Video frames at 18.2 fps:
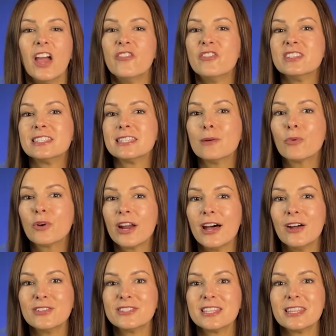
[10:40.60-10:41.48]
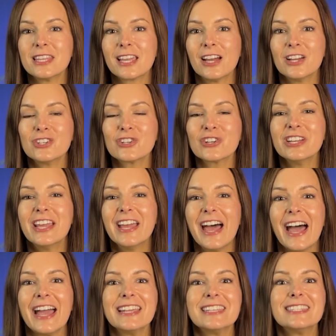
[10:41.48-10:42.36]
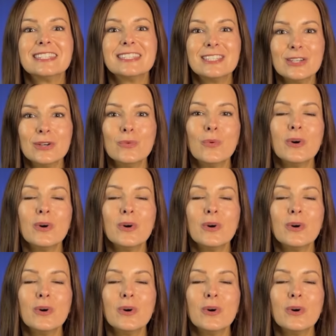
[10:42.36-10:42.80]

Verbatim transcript: If it's somewhere else in the country, I still